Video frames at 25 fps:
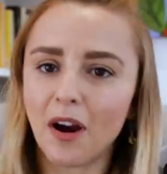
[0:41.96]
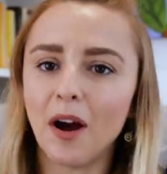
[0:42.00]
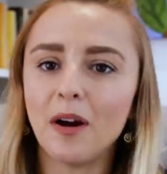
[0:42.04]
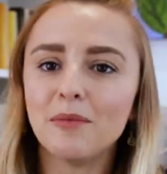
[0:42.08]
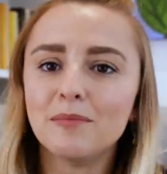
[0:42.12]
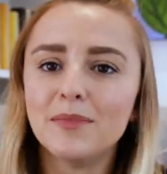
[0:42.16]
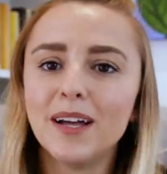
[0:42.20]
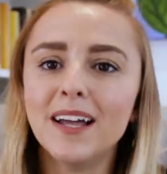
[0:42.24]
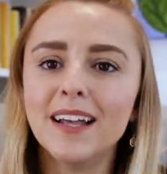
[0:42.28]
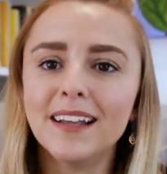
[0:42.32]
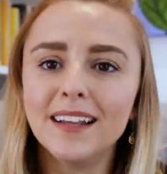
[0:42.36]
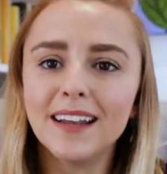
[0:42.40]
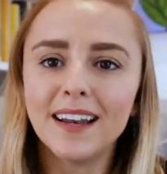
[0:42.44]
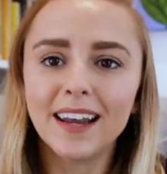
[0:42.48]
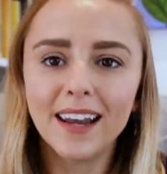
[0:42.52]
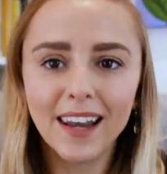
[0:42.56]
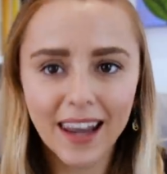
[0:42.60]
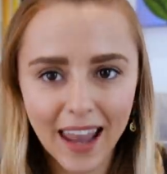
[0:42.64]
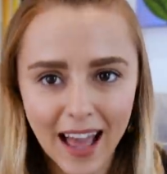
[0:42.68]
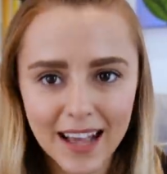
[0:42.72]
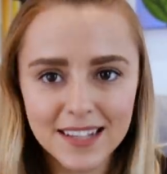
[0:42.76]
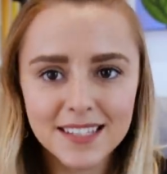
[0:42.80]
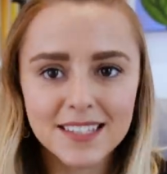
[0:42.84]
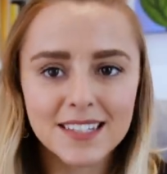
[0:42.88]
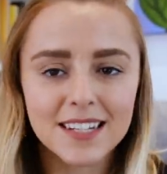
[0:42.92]
From
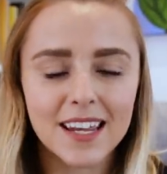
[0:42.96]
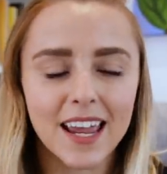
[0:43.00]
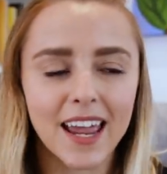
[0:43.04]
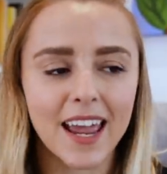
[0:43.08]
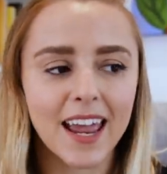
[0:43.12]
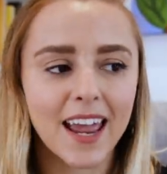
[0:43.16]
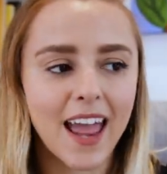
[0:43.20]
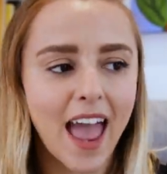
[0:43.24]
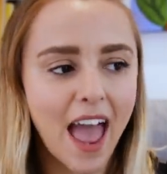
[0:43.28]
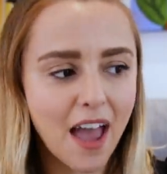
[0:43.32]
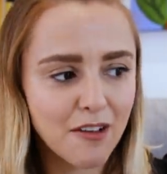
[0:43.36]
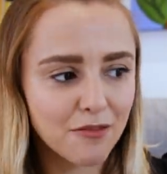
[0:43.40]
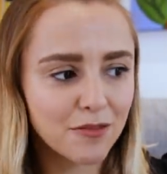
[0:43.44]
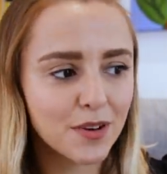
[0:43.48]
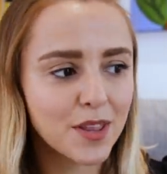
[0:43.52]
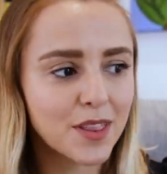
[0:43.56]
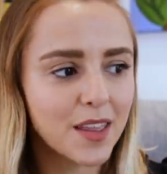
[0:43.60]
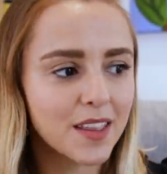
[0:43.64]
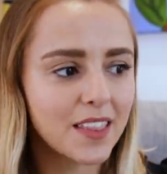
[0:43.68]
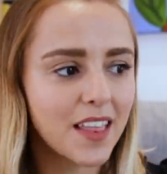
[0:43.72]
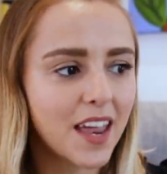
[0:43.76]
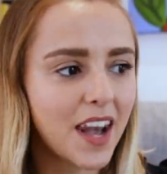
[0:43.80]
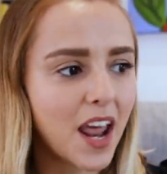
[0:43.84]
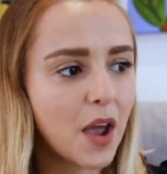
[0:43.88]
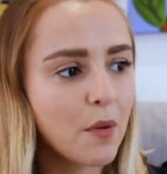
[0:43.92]
last year,
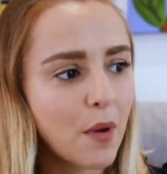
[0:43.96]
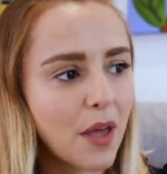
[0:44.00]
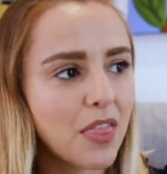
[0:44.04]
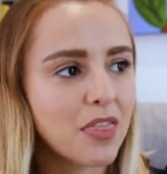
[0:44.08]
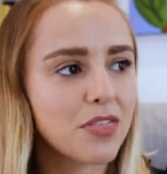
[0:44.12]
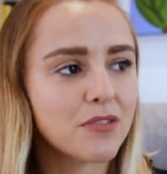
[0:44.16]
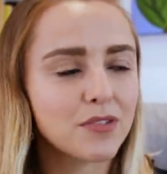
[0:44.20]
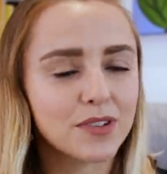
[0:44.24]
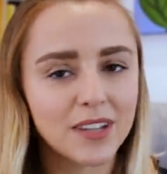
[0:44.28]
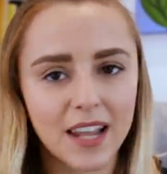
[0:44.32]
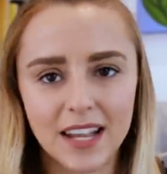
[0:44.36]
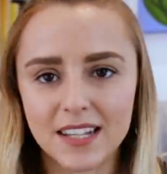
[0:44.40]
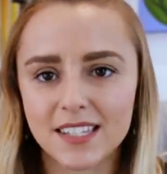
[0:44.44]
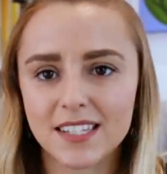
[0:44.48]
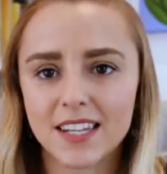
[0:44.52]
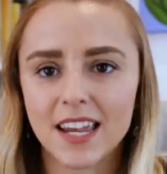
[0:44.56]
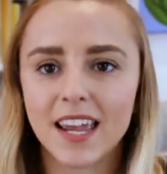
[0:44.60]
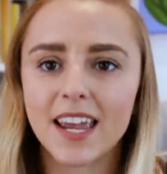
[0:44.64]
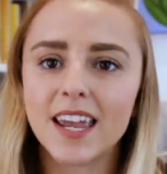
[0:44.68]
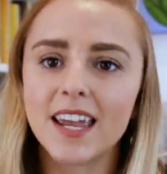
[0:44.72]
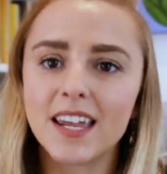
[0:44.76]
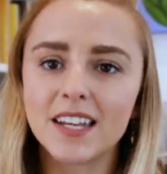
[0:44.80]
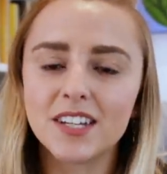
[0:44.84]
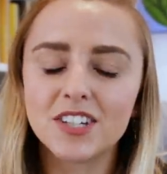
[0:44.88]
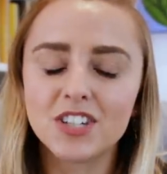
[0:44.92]
everything that I went through last
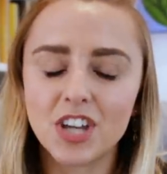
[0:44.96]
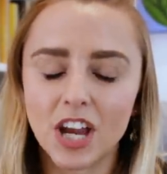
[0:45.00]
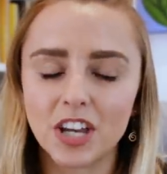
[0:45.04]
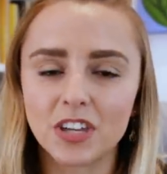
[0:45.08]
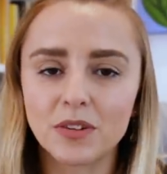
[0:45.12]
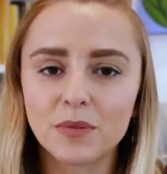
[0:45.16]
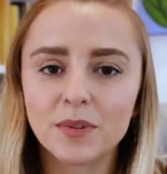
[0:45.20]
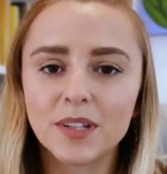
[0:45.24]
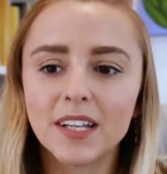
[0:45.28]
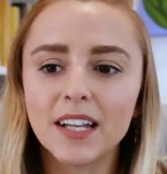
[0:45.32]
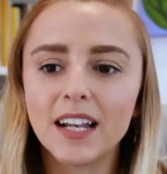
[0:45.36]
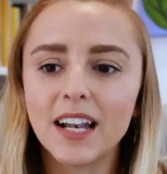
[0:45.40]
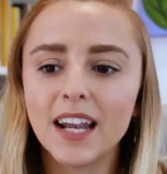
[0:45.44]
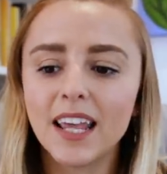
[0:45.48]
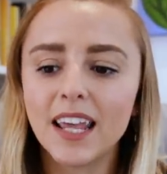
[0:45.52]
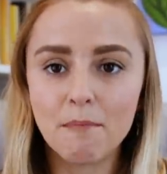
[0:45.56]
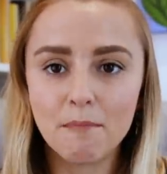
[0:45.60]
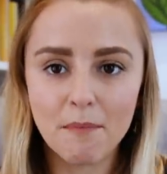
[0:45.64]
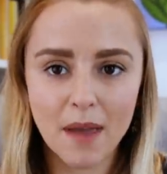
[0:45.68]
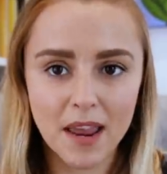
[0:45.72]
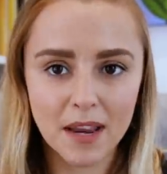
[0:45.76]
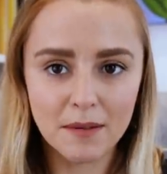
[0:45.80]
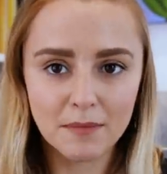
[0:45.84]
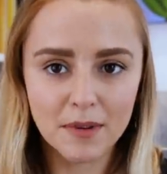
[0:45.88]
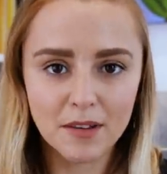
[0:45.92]
year, it genuinely
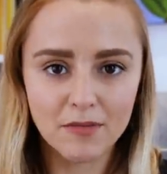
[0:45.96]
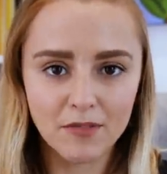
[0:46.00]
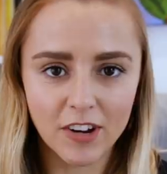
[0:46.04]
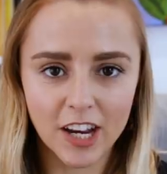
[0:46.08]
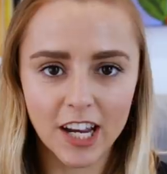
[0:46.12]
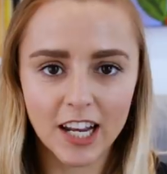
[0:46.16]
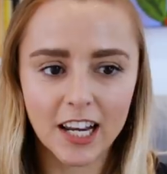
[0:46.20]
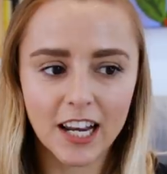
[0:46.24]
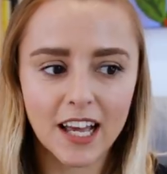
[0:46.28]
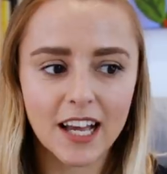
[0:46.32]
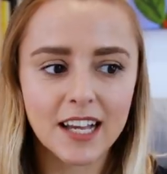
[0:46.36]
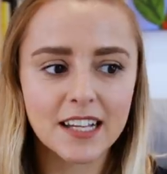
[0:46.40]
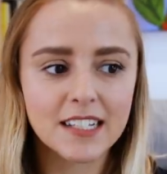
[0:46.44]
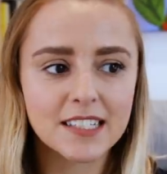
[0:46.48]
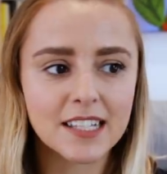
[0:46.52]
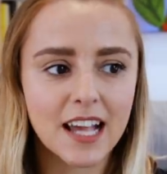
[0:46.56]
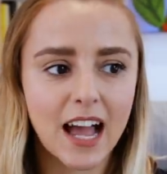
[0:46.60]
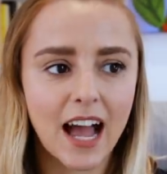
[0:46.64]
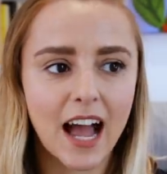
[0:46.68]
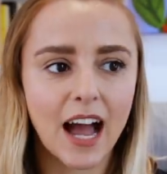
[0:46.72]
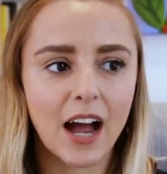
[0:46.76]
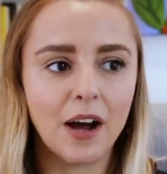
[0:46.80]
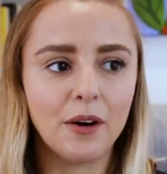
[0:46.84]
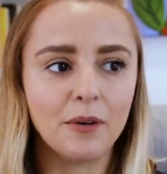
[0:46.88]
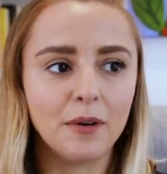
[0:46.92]
made me realize
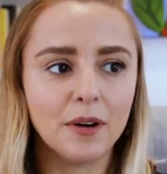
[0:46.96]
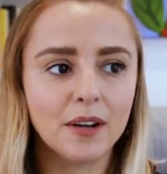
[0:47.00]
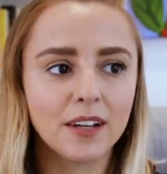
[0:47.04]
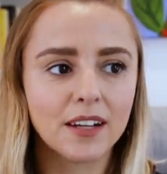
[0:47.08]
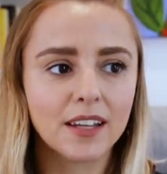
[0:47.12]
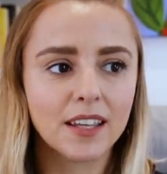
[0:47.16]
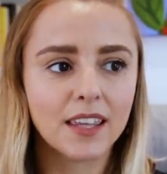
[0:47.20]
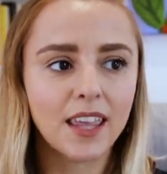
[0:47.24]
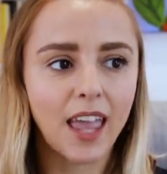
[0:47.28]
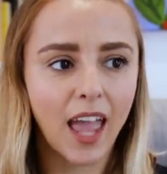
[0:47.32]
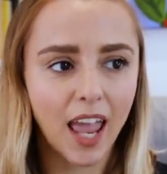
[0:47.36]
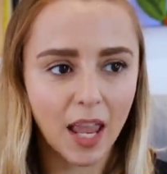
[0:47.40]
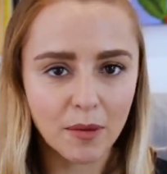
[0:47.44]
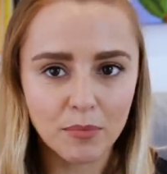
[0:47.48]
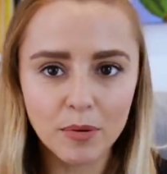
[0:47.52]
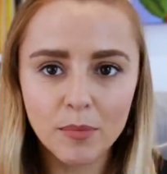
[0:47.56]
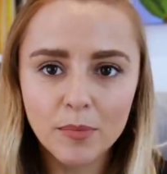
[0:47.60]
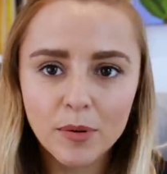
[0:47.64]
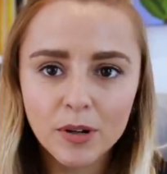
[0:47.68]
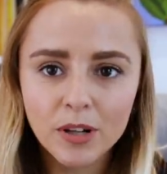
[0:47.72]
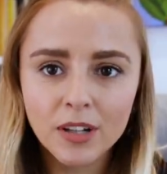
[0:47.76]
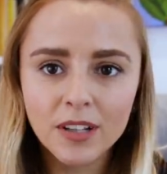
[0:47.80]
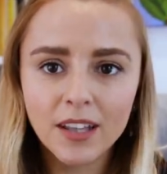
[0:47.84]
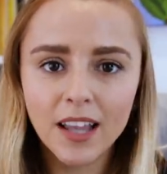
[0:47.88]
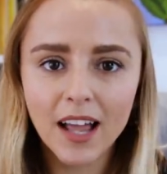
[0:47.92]
how
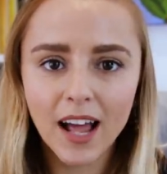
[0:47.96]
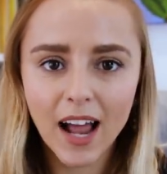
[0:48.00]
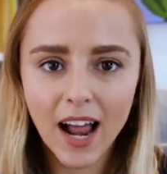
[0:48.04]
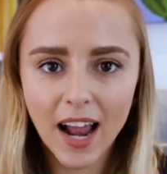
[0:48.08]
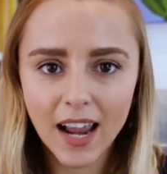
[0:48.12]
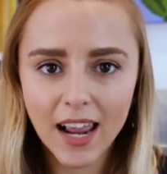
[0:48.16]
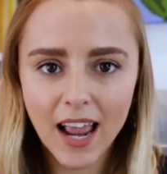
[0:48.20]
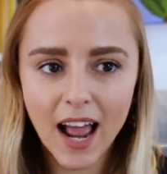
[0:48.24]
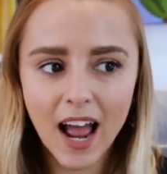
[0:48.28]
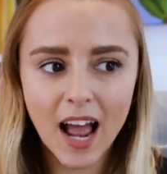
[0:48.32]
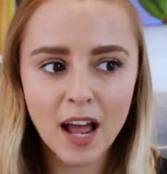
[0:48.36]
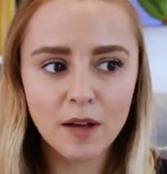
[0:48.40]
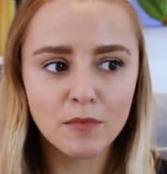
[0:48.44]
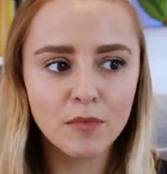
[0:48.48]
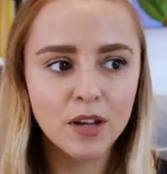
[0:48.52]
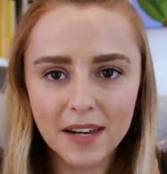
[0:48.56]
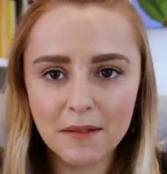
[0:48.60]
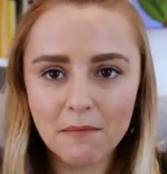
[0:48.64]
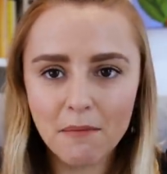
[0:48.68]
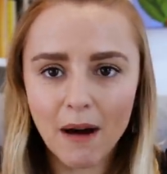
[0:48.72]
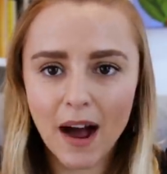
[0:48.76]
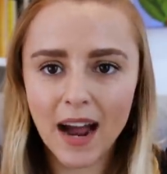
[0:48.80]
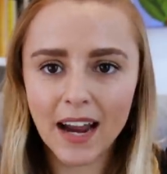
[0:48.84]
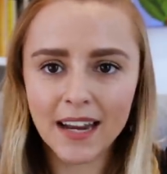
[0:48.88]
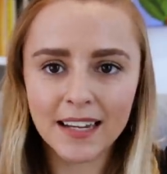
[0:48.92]
capable I am
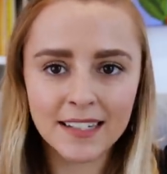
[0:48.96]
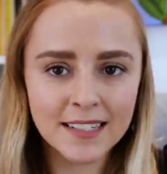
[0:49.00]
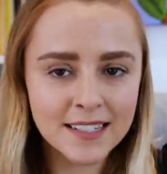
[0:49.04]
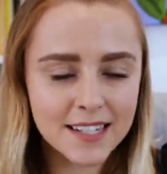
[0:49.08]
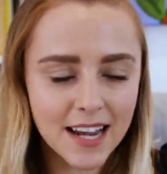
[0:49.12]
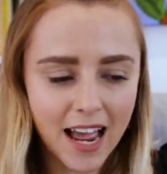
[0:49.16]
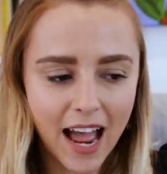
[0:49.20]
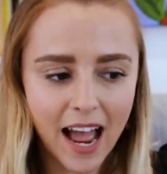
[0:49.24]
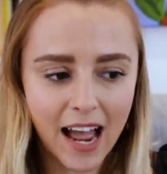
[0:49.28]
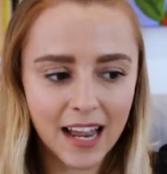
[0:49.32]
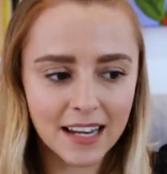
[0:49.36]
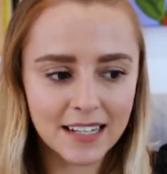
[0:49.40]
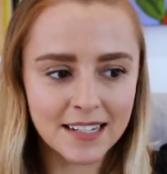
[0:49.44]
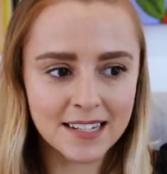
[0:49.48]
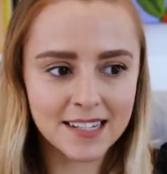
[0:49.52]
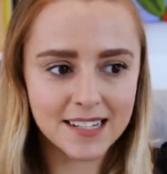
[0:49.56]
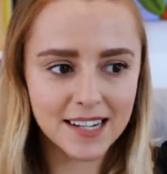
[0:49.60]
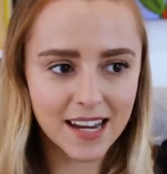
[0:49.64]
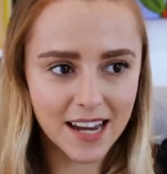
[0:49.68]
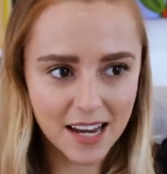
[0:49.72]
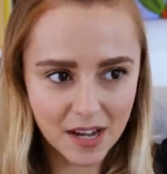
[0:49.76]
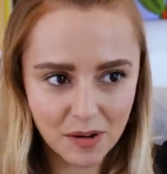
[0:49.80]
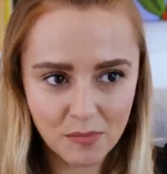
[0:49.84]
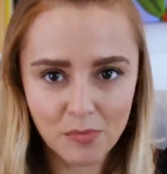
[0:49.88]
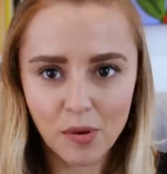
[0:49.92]
in mind and
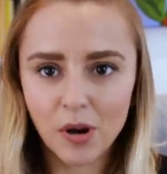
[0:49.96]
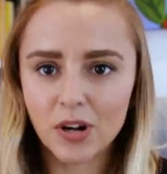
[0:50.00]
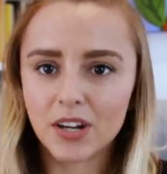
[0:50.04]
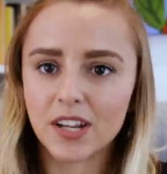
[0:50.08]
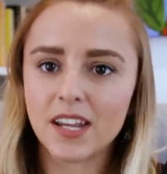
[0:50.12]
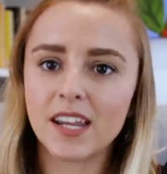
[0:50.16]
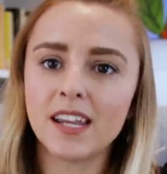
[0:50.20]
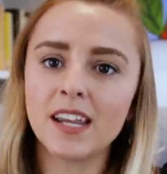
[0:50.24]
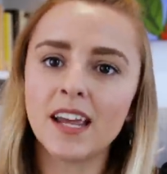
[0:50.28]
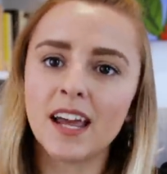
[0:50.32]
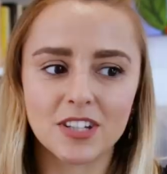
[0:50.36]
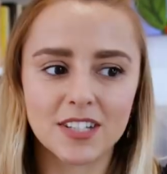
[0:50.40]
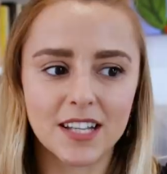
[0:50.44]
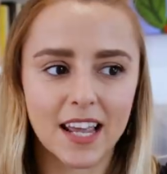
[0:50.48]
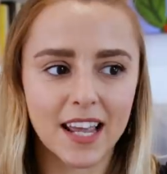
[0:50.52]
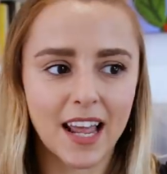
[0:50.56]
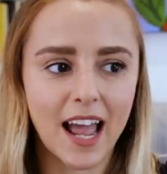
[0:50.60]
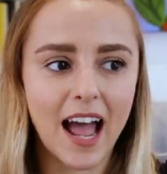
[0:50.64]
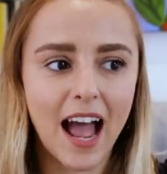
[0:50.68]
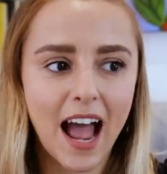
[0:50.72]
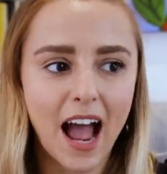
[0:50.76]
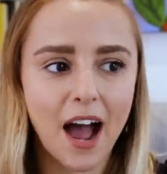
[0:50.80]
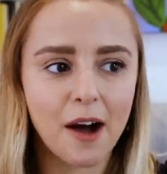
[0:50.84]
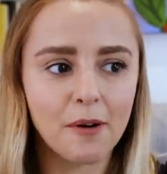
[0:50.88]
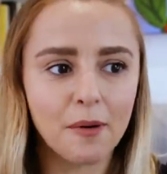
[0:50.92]
in body. It's like
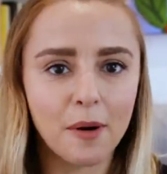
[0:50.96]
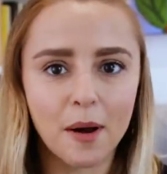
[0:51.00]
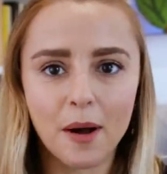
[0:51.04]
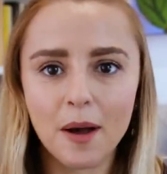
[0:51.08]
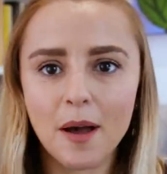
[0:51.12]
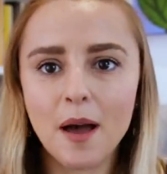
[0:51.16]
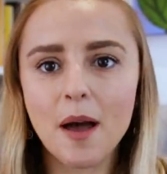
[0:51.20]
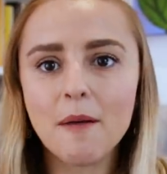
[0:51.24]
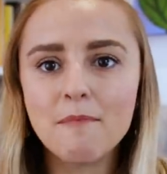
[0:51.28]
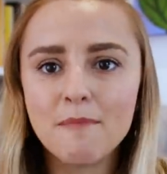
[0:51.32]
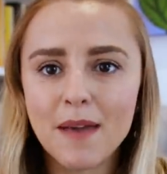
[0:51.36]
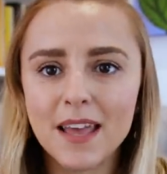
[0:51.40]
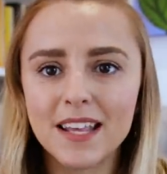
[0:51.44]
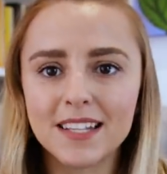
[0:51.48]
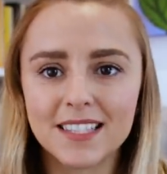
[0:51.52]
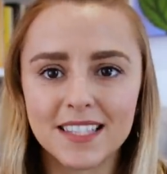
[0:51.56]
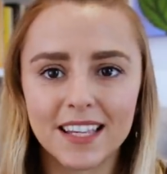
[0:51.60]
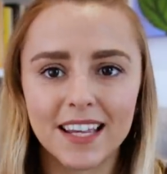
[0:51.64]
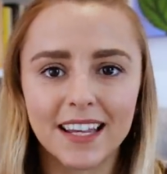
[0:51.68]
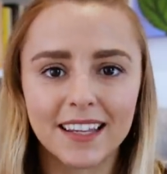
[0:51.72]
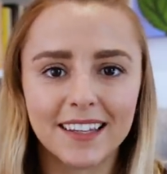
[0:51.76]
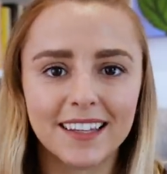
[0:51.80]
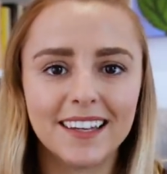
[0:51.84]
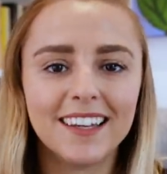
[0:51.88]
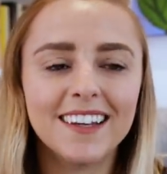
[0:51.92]
how
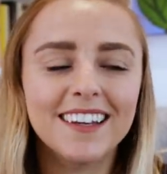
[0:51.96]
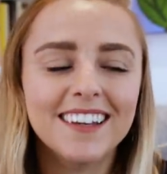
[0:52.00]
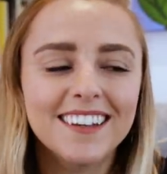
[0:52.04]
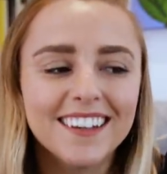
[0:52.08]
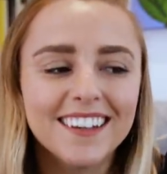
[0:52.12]
amazing